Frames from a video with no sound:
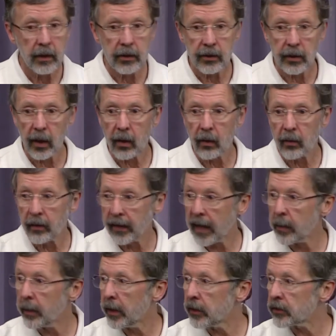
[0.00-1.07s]
So
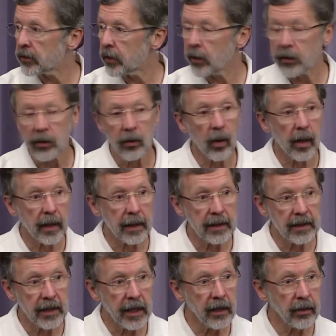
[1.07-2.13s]
that means that you are
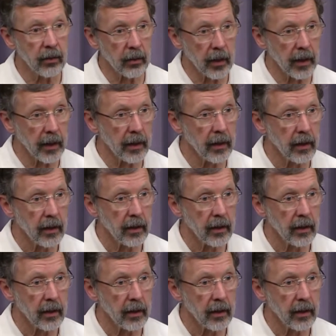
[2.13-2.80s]
continually,